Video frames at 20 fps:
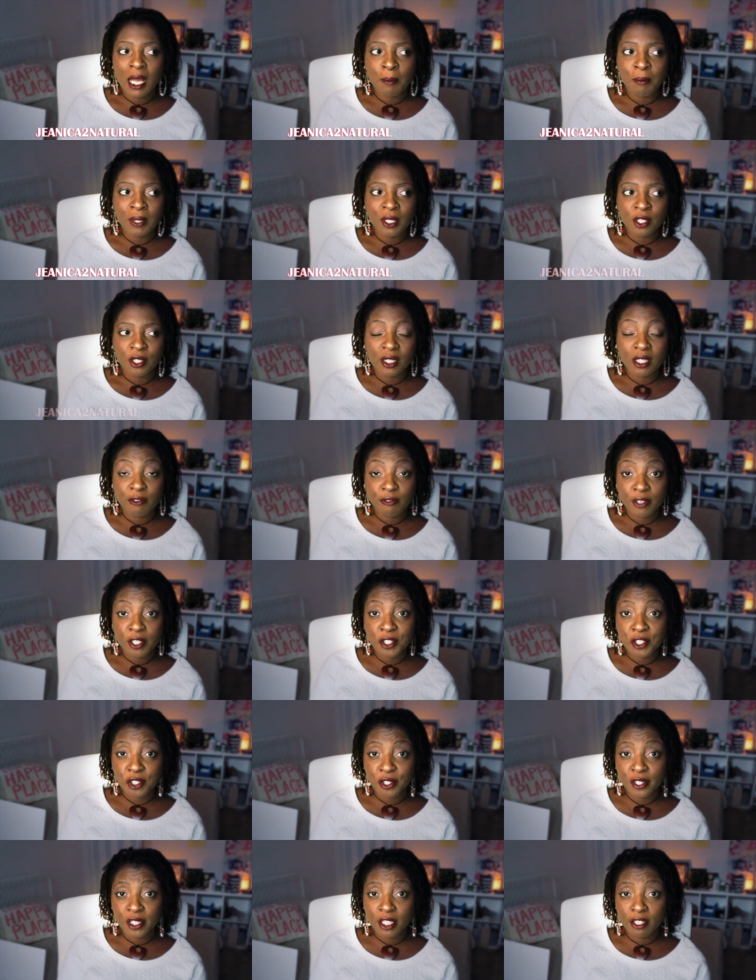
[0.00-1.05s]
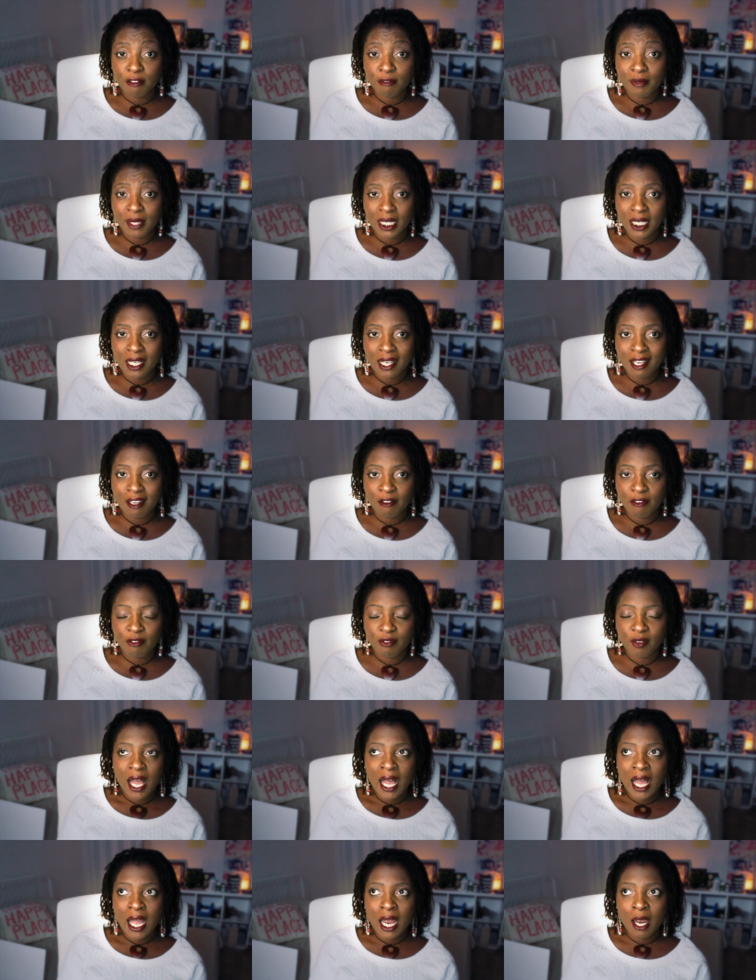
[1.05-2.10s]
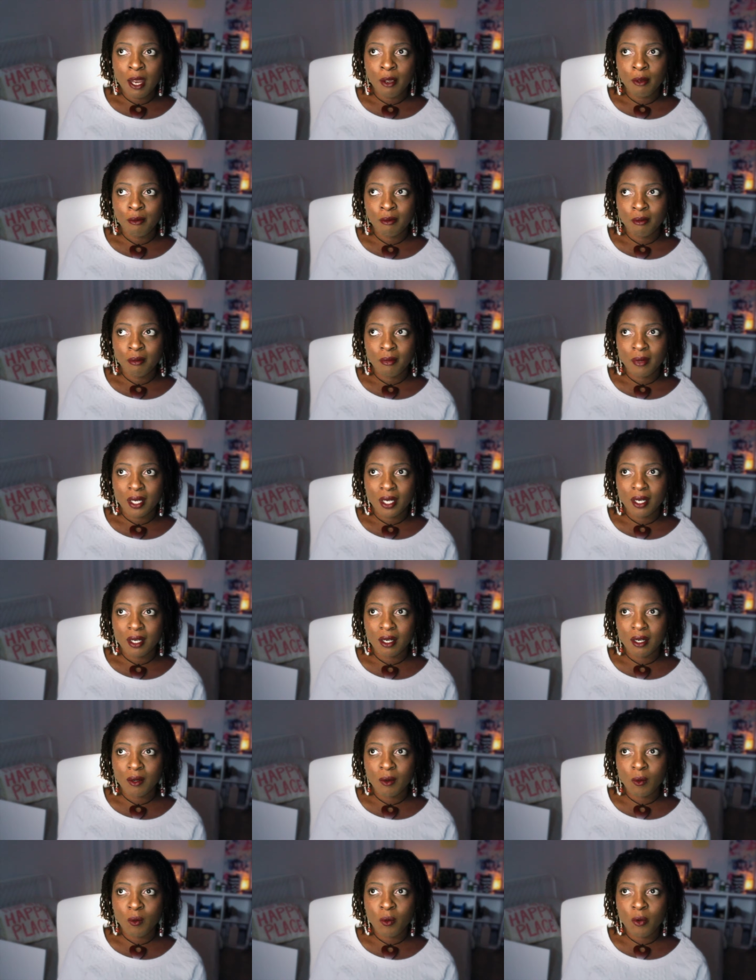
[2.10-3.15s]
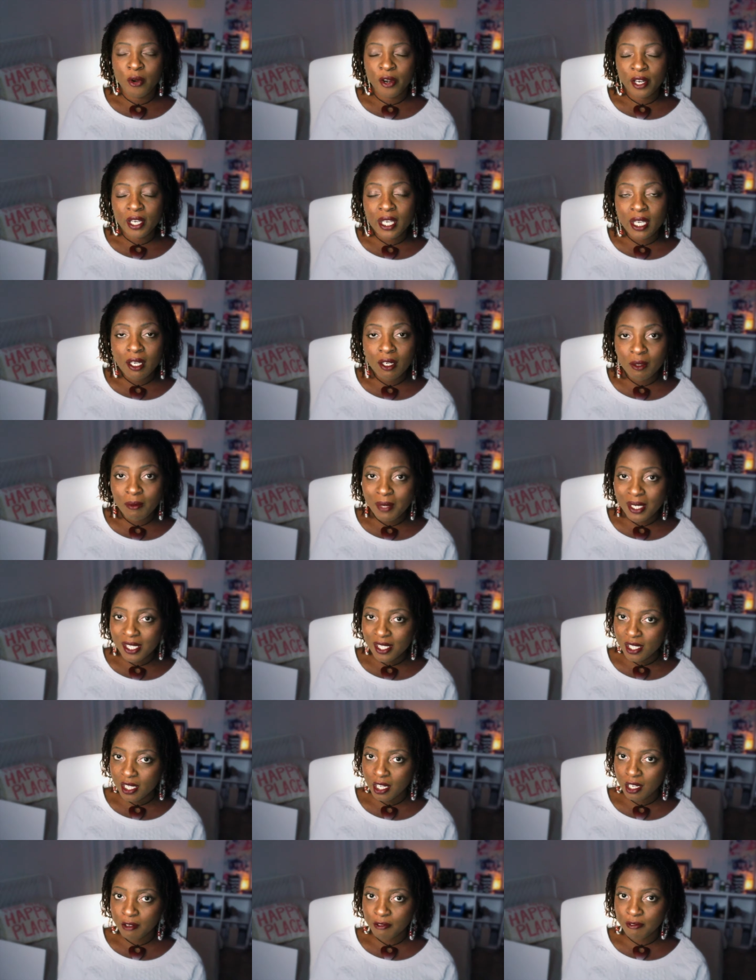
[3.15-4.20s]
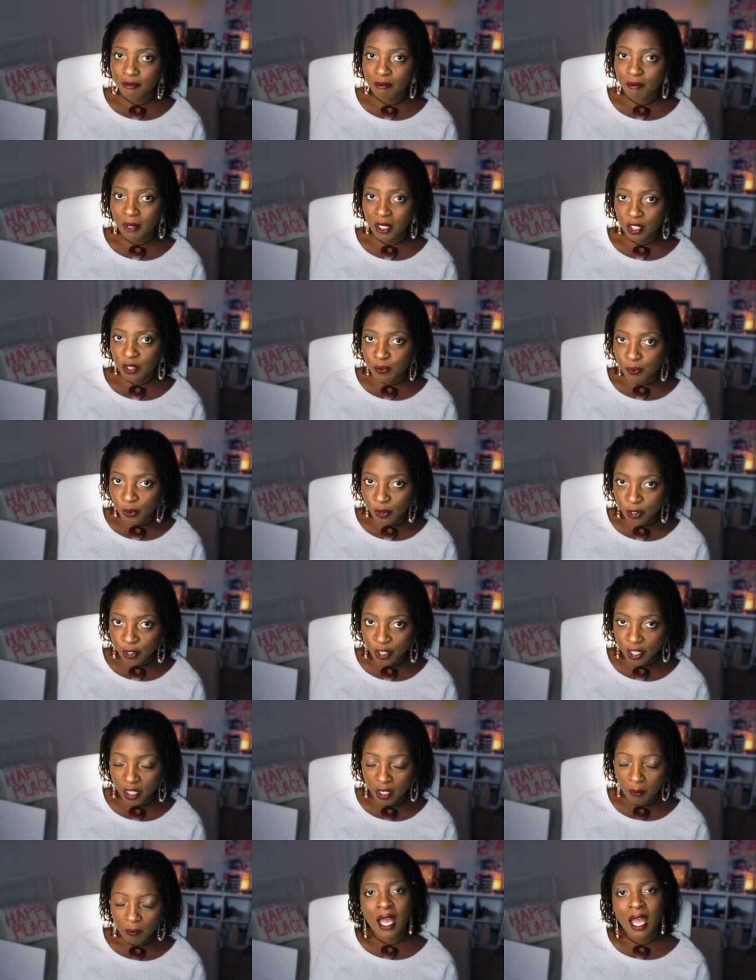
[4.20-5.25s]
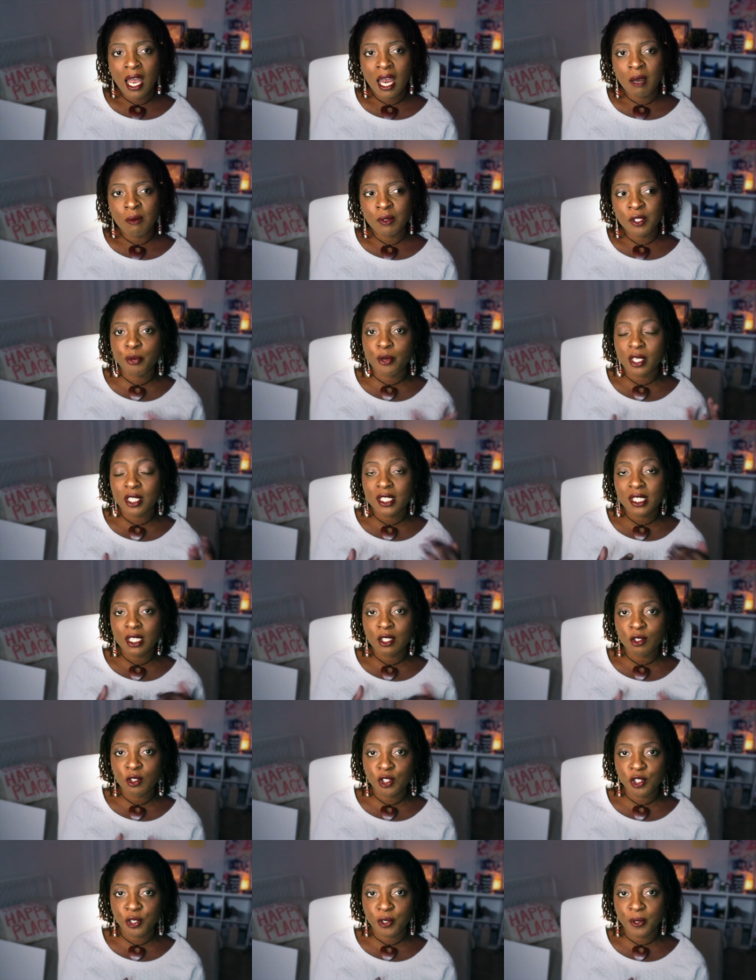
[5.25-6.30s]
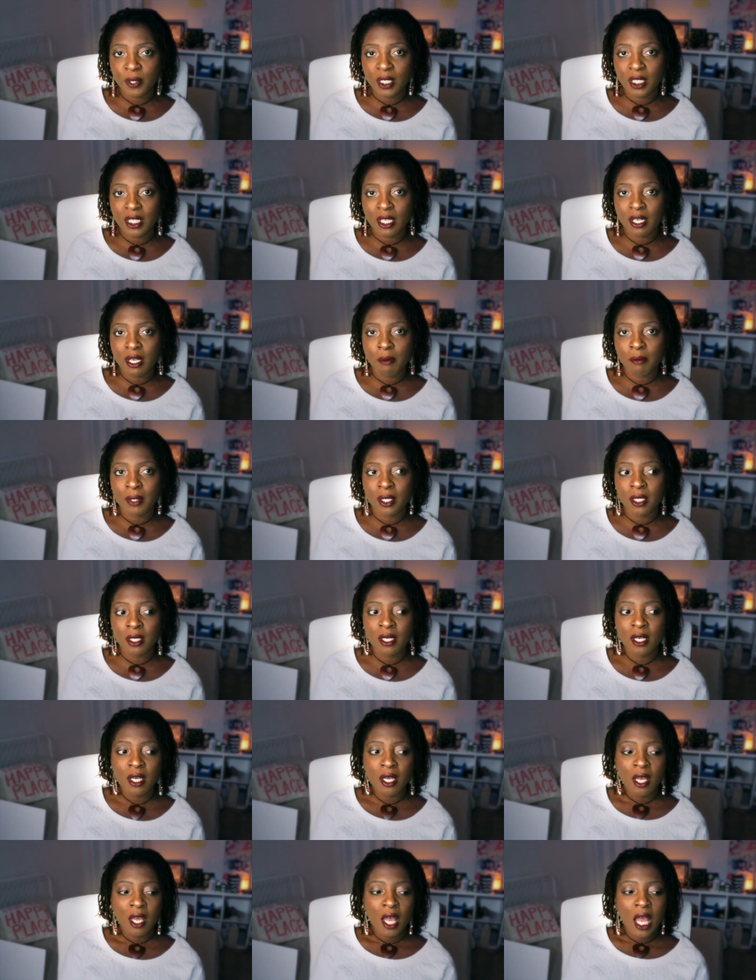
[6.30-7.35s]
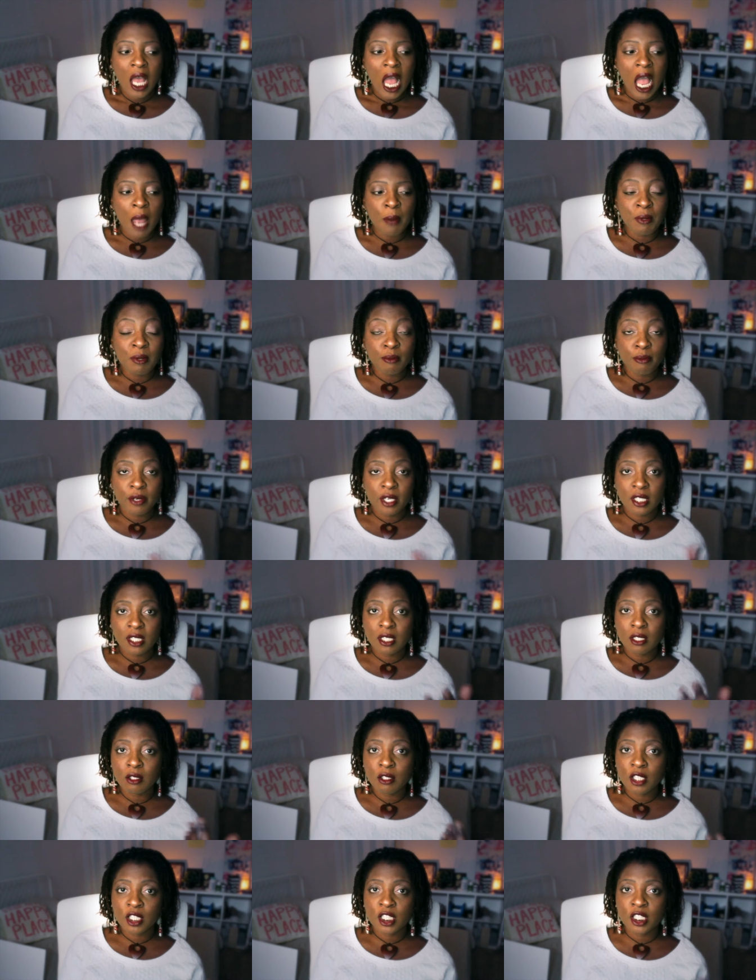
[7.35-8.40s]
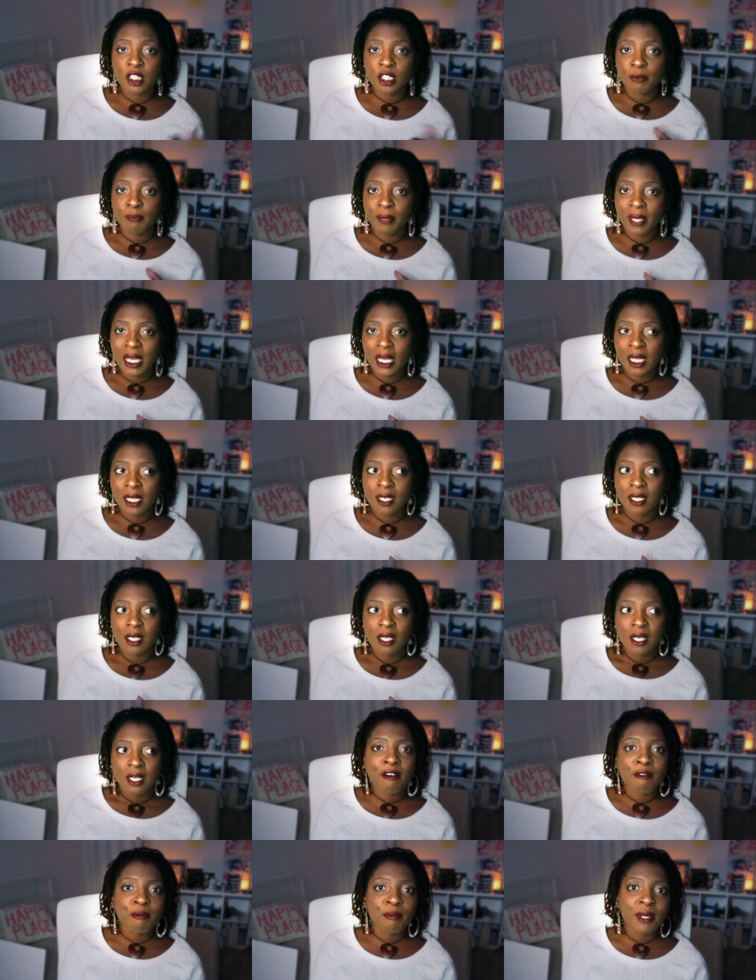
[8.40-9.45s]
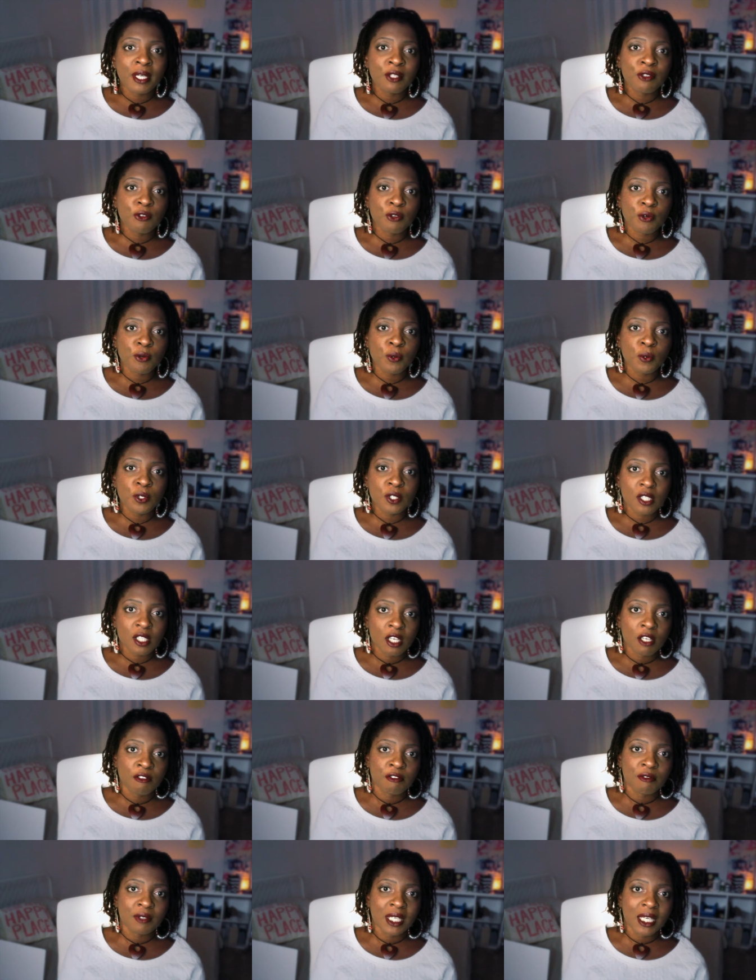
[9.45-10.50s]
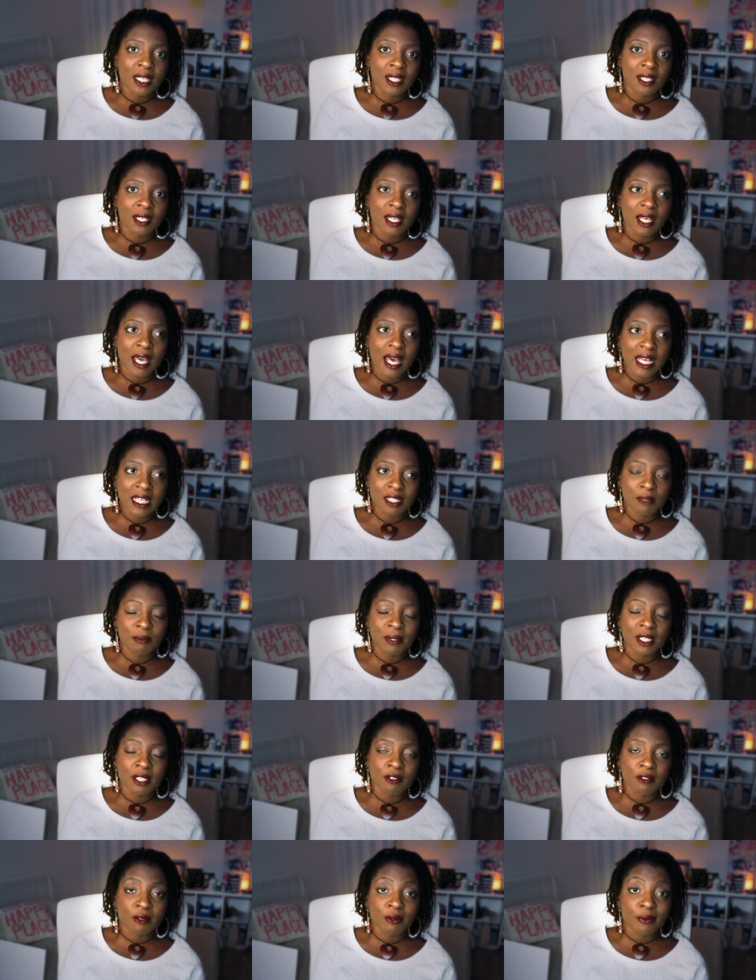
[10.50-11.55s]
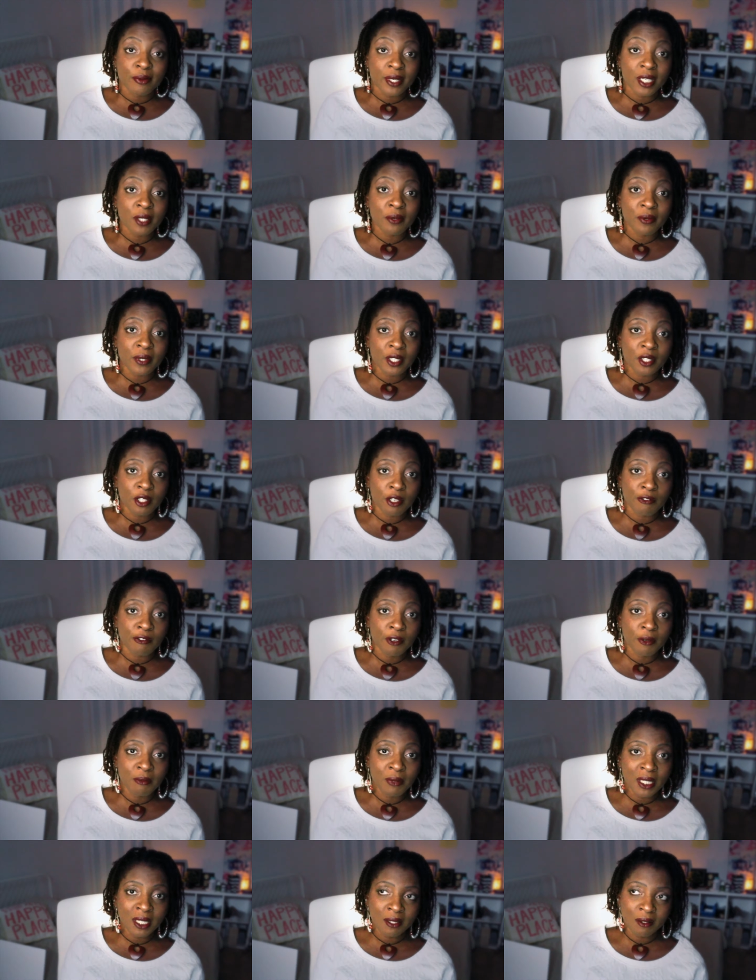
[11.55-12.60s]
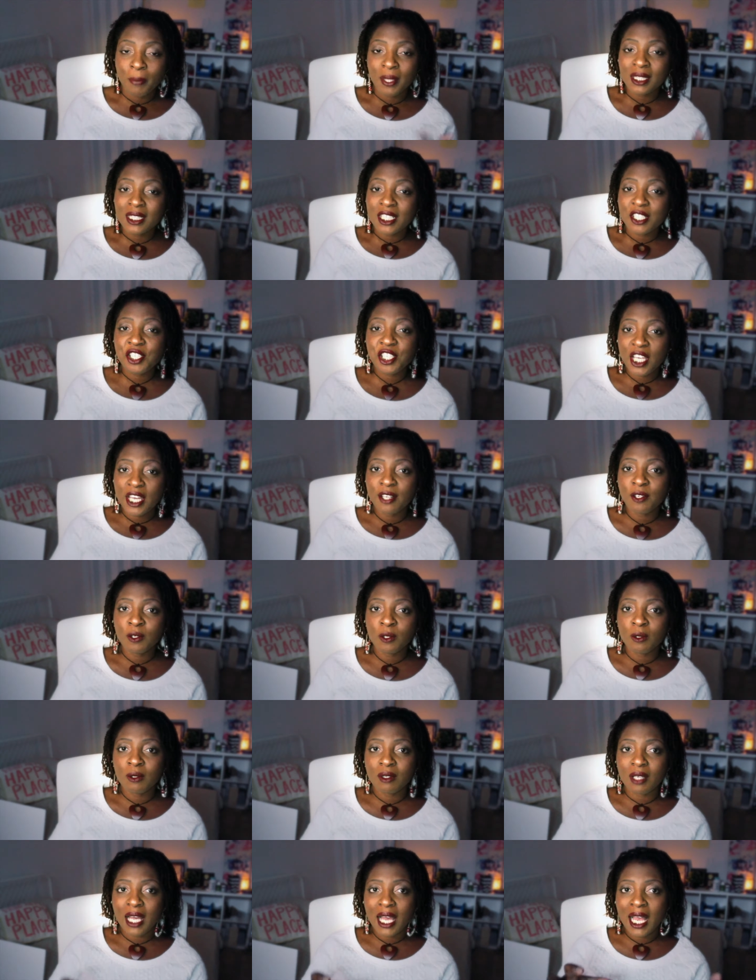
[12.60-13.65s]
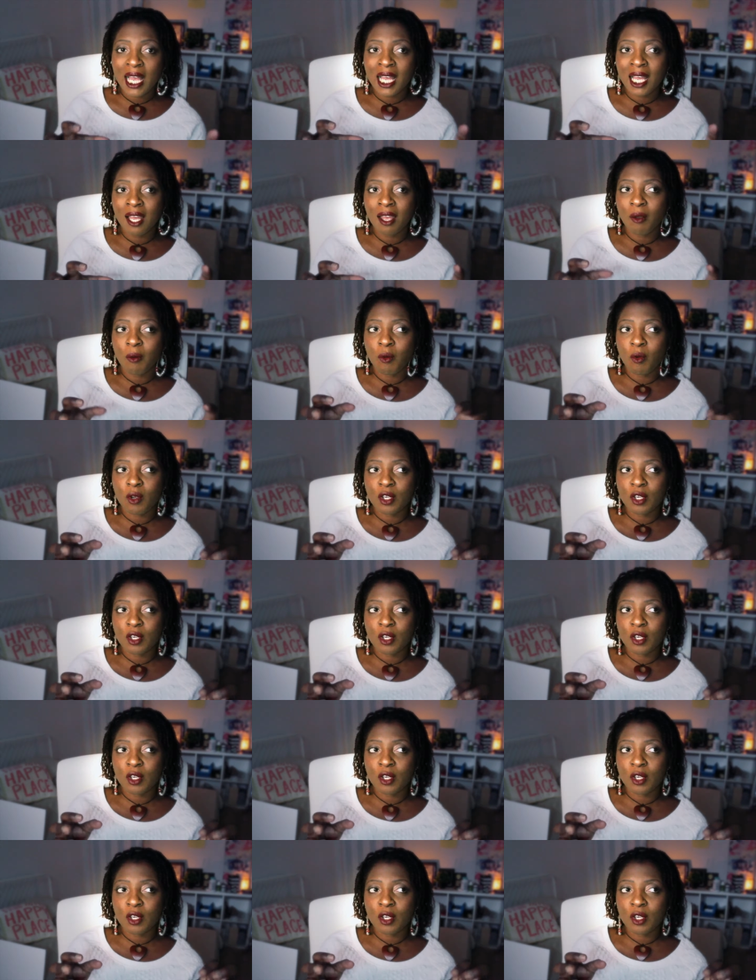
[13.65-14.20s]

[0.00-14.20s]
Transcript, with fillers: I'm in a different journey of my life. I'm working on myself much more. I'm embracing the journey that I'm in. I'm embracing the good, the bad. I've been through stuff that has been really, really tough on me. But this channel, uh,